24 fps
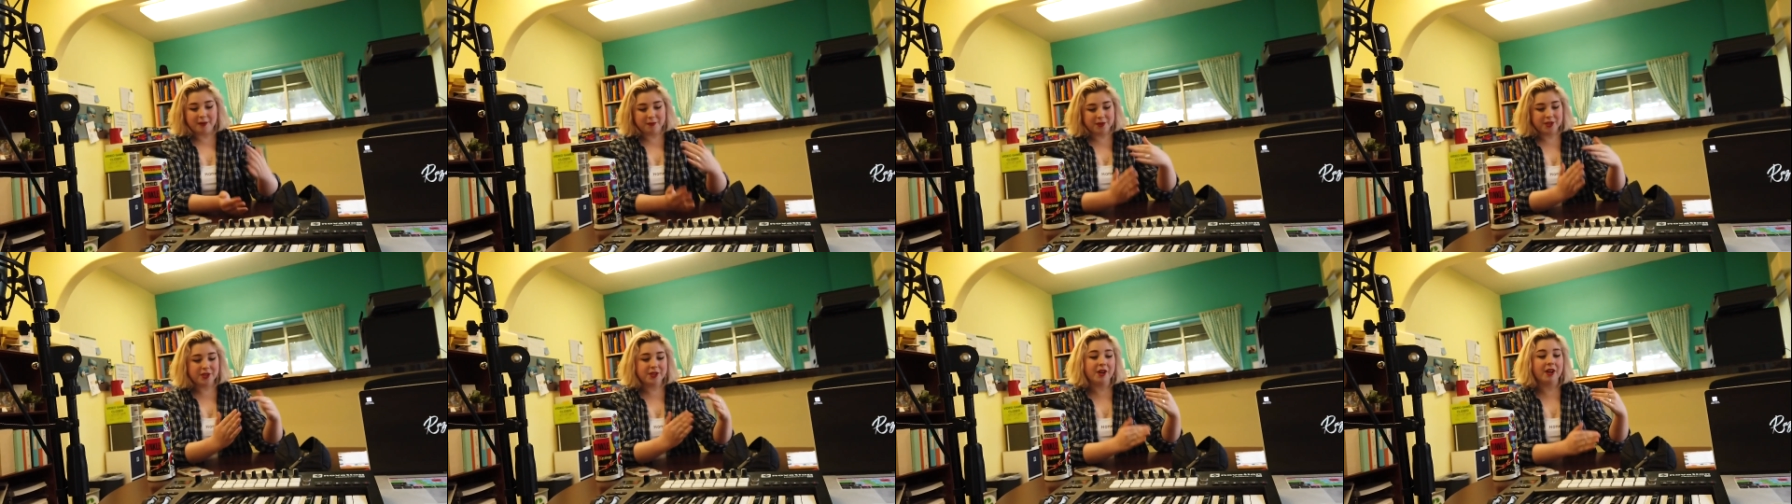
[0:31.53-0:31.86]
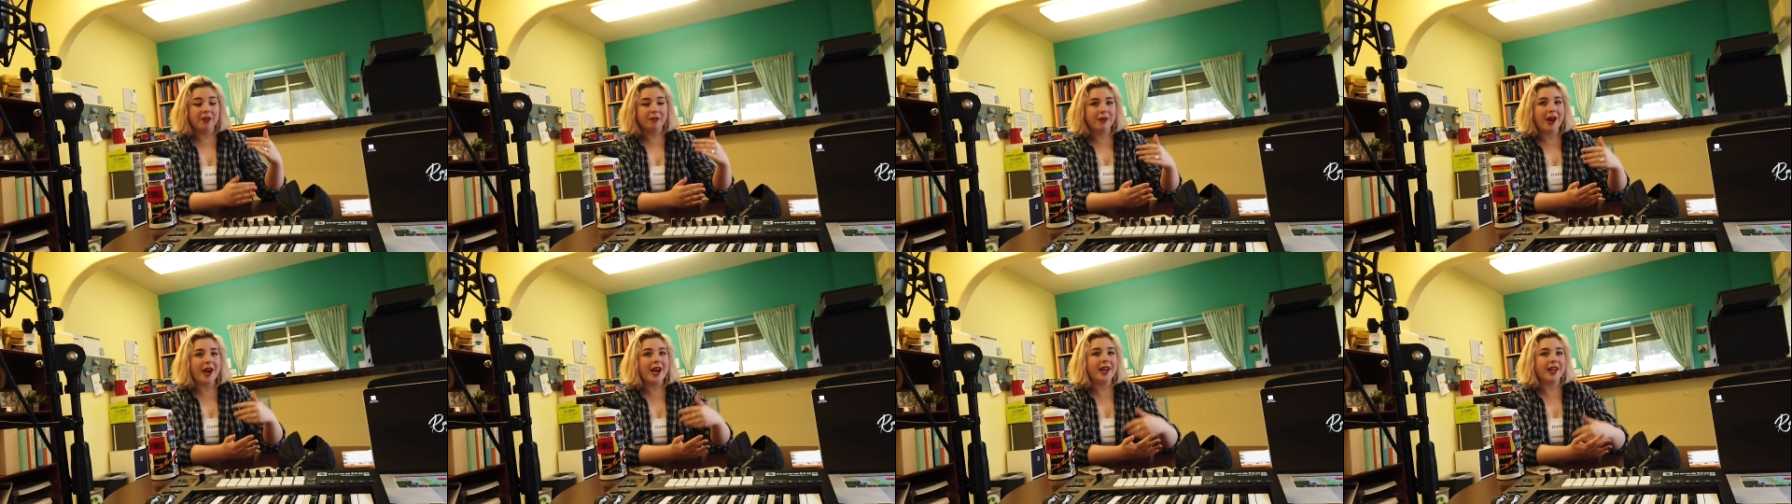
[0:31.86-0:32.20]
I would
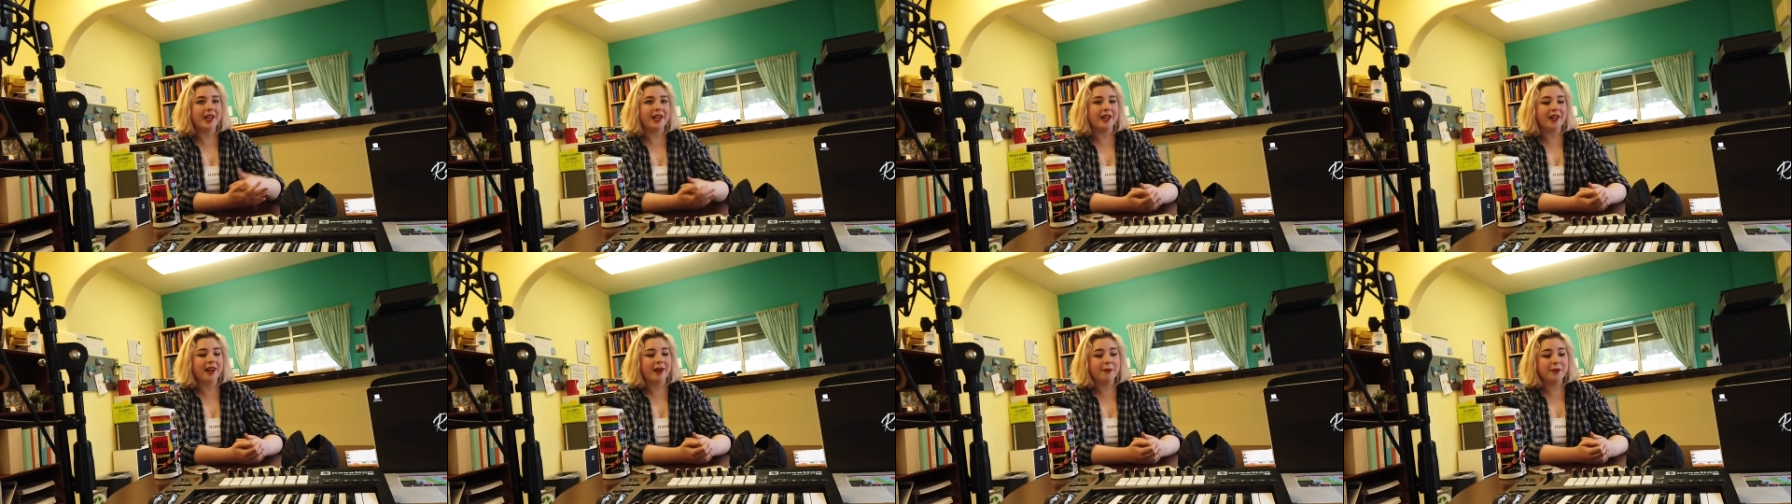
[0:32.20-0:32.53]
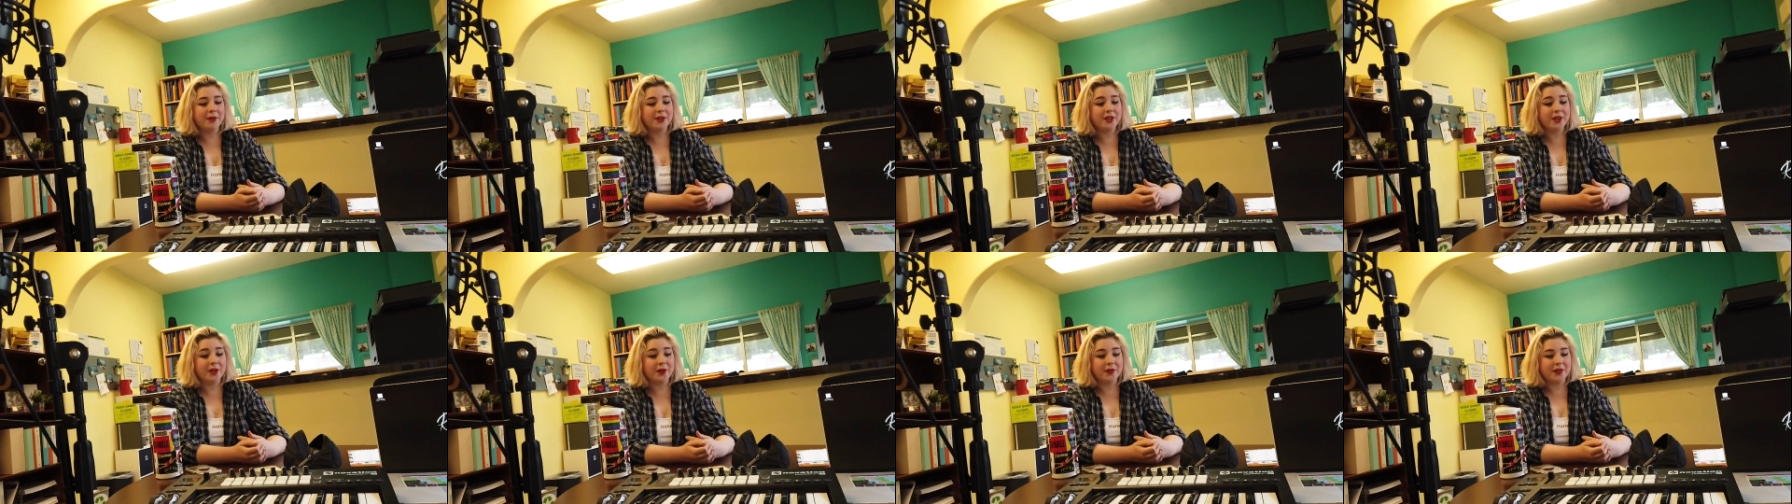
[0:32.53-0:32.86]
start writing and I
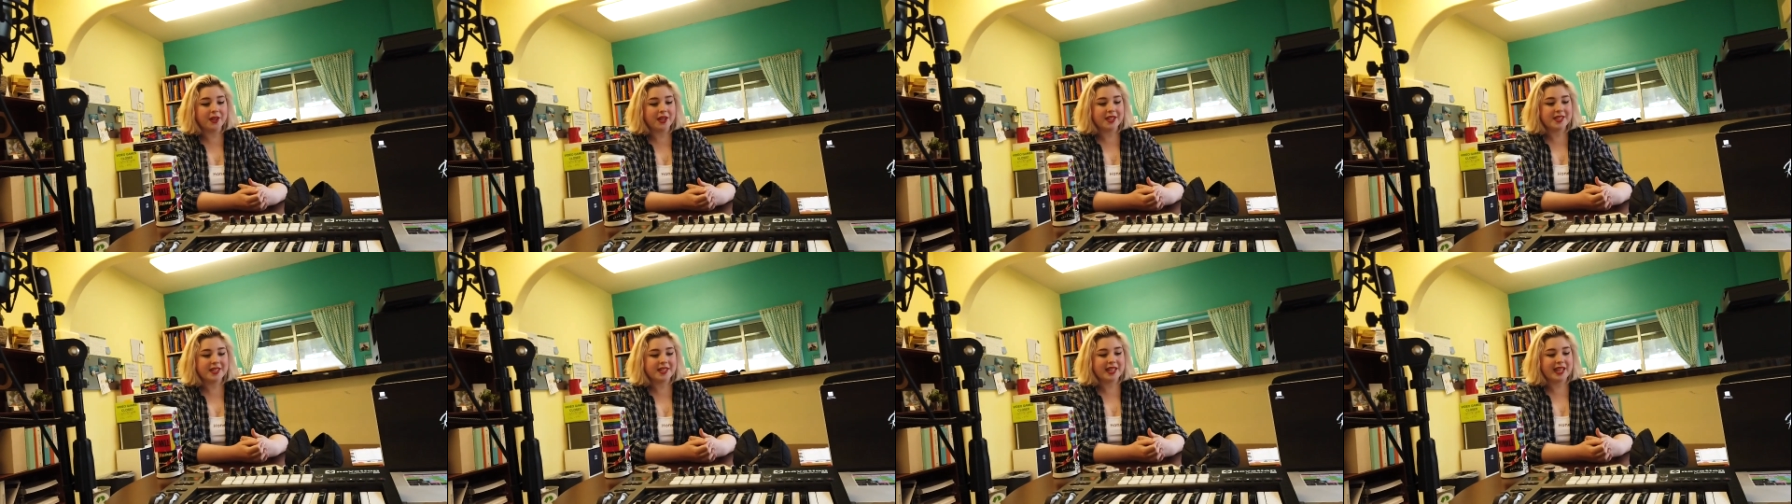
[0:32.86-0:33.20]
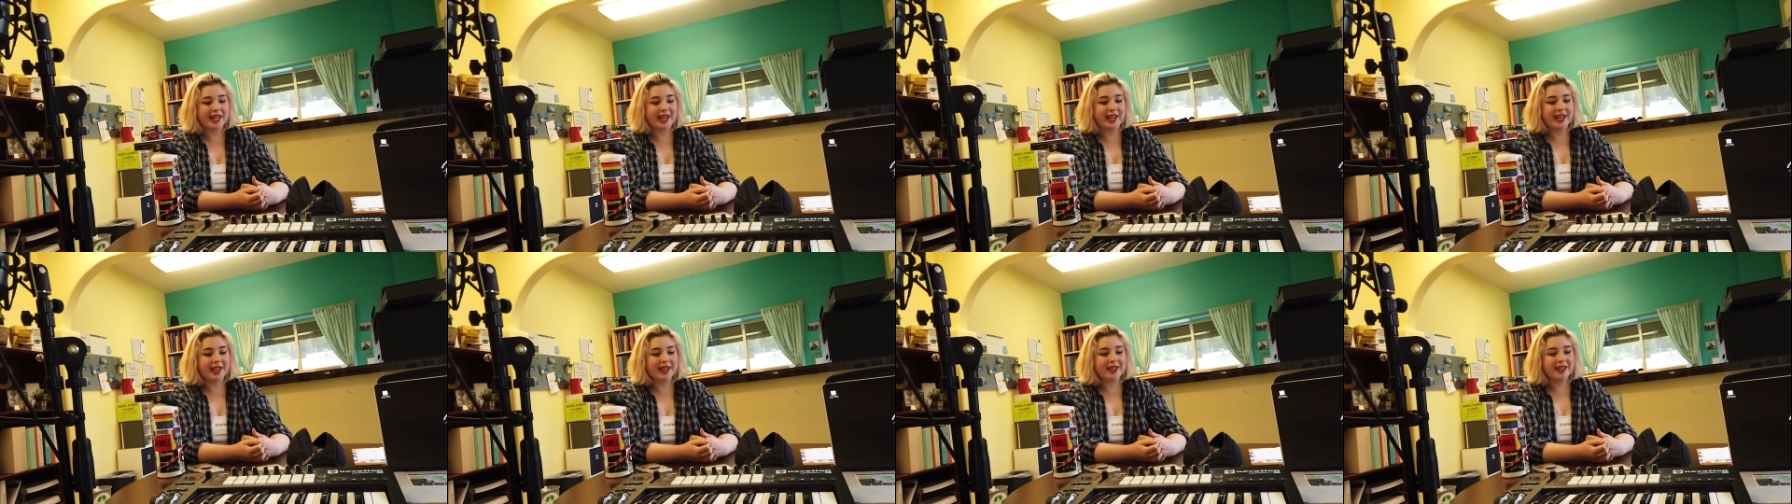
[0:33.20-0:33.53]
would notice
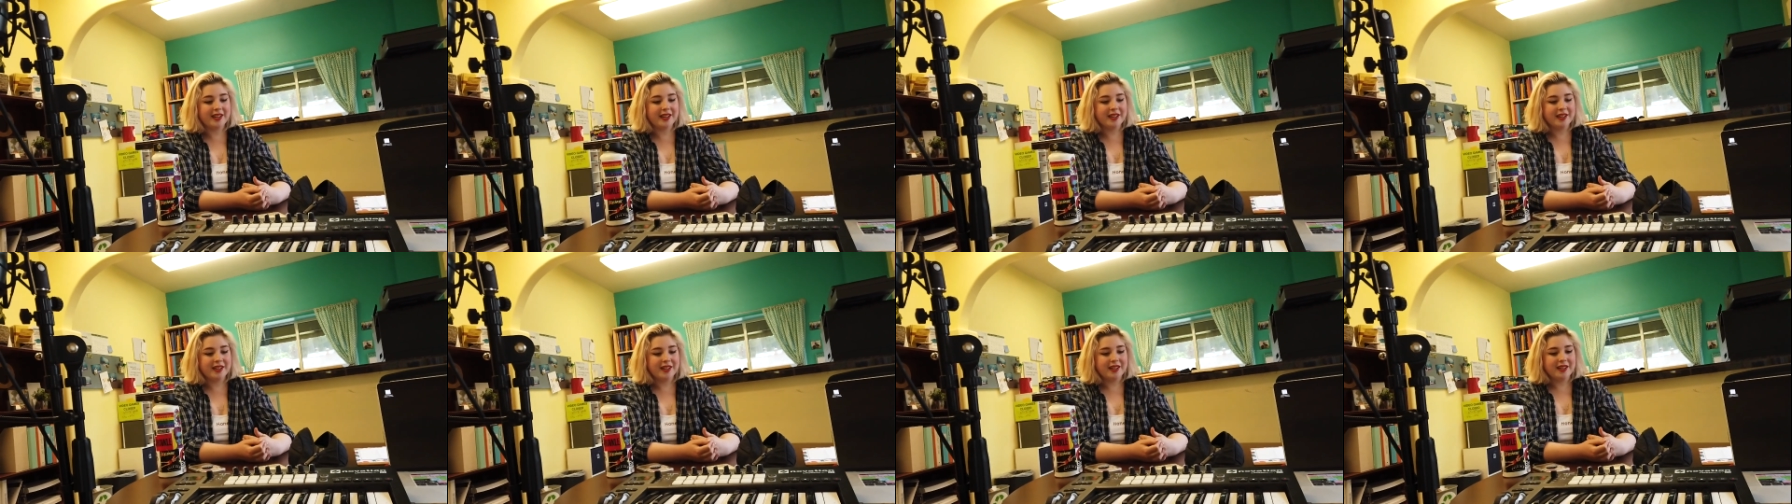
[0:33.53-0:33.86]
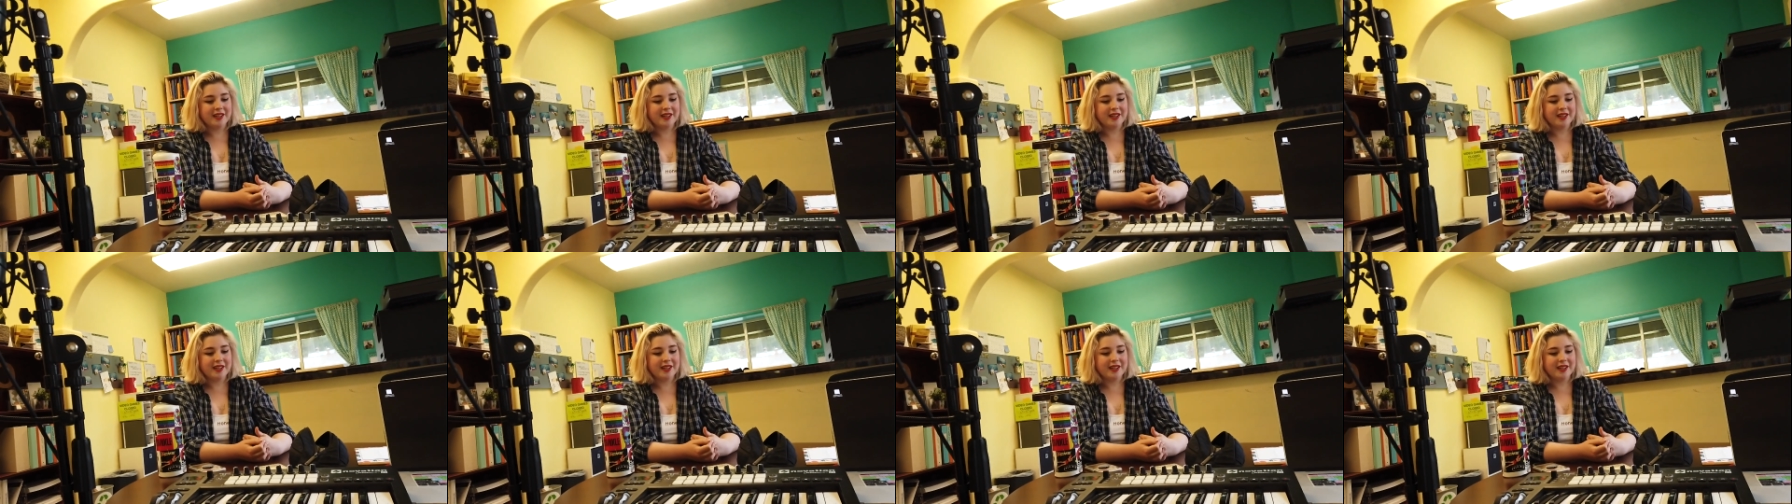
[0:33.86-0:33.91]
that it